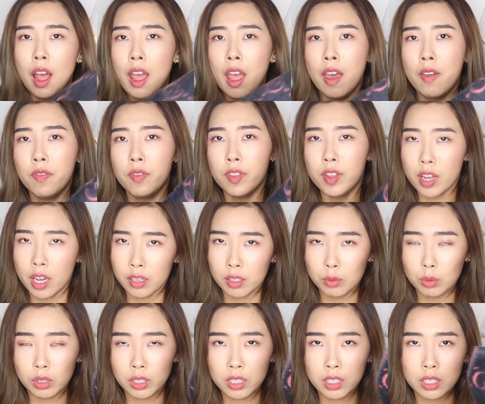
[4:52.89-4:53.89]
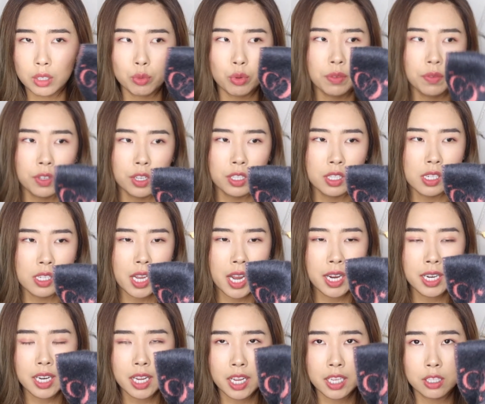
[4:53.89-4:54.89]
and the other one, the reverse
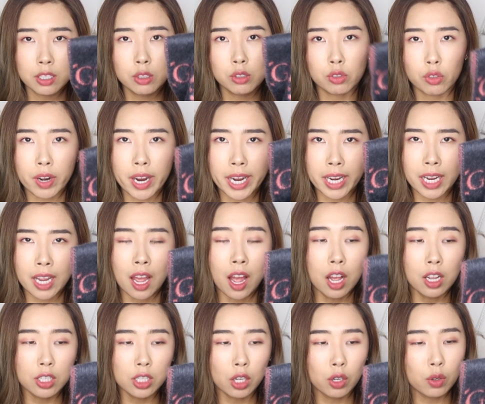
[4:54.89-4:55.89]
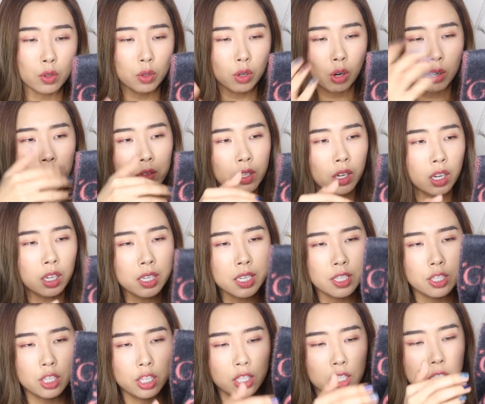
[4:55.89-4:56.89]
side, is gray. So overall
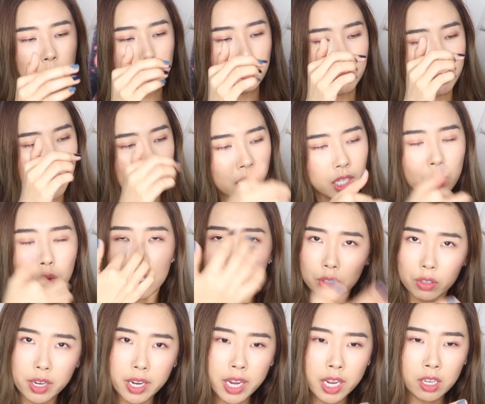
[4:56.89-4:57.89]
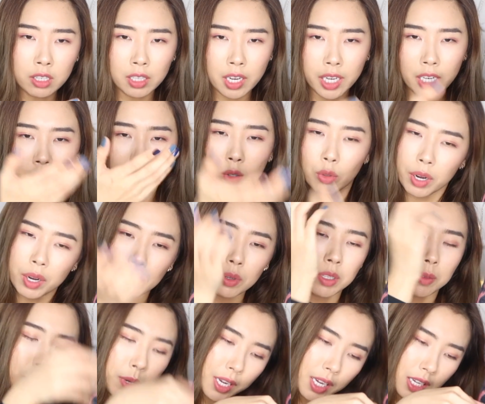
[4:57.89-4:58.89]
it's just pink with gray, or like gray
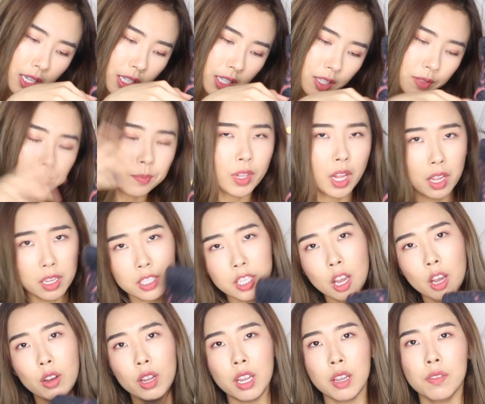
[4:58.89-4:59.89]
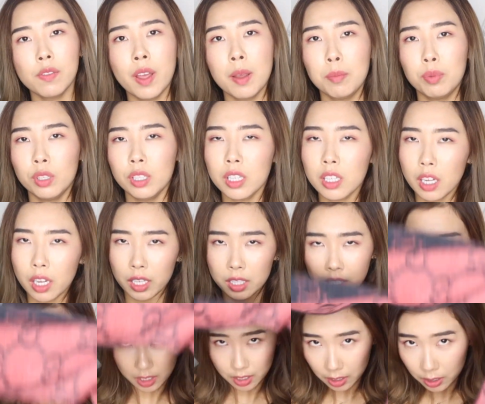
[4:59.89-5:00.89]
with pink. So if I put it
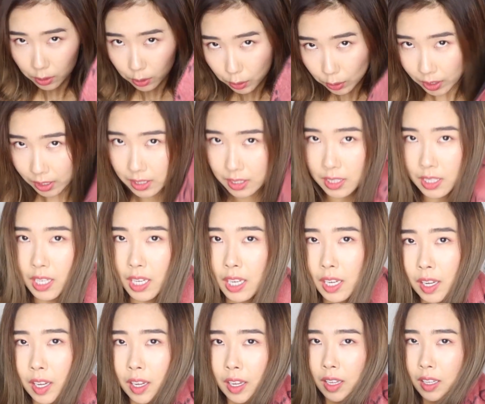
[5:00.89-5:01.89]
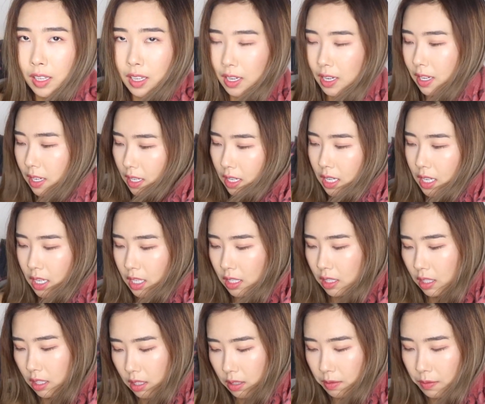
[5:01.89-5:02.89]
on, you can see
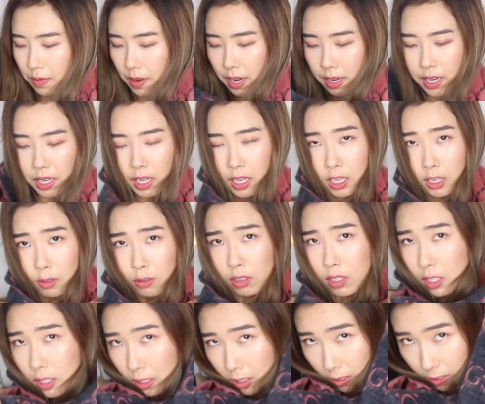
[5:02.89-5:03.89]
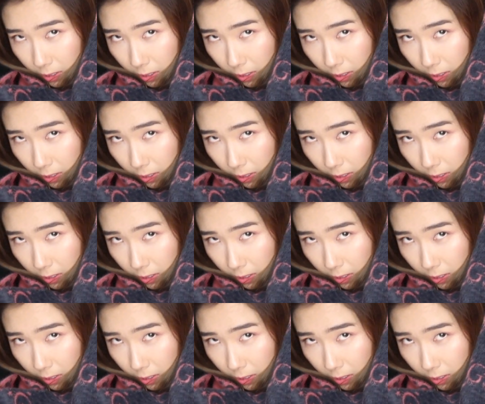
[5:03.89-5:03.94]
it's very cute